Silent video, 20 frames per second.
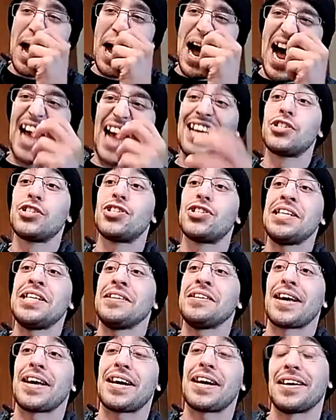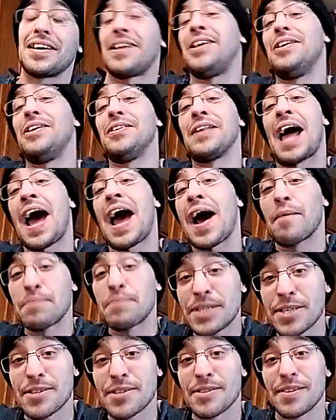I could see like a
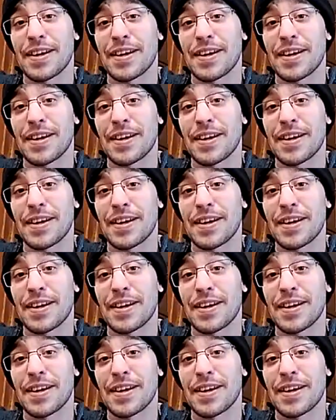collapse.